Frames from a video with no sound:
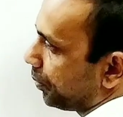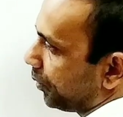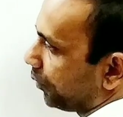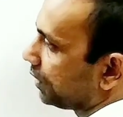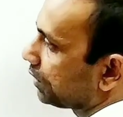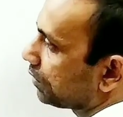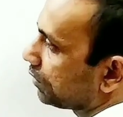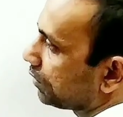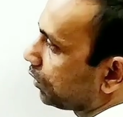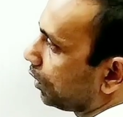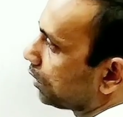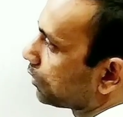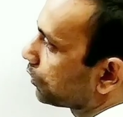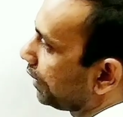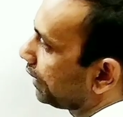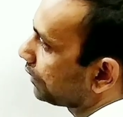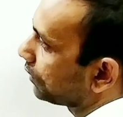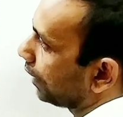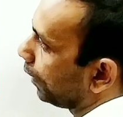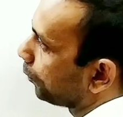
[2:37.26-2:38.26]
So this is also
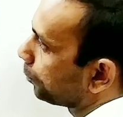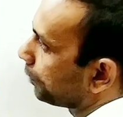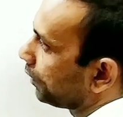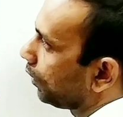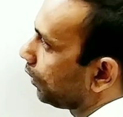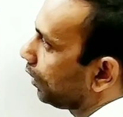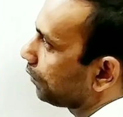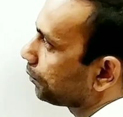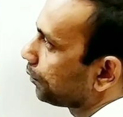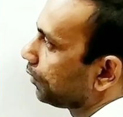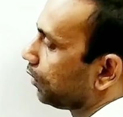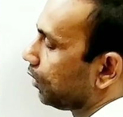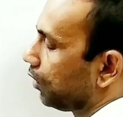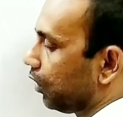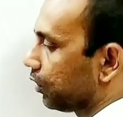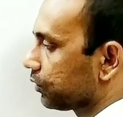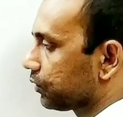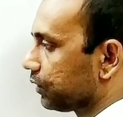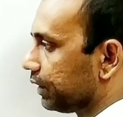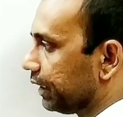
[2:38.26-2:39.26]
an example of
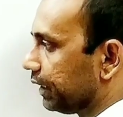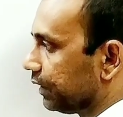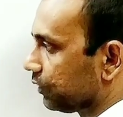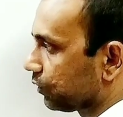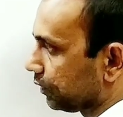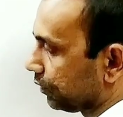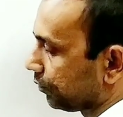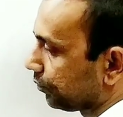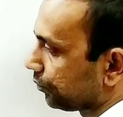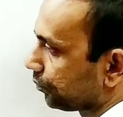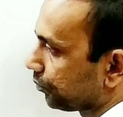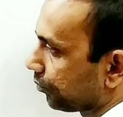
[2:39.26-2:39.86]
oxidation.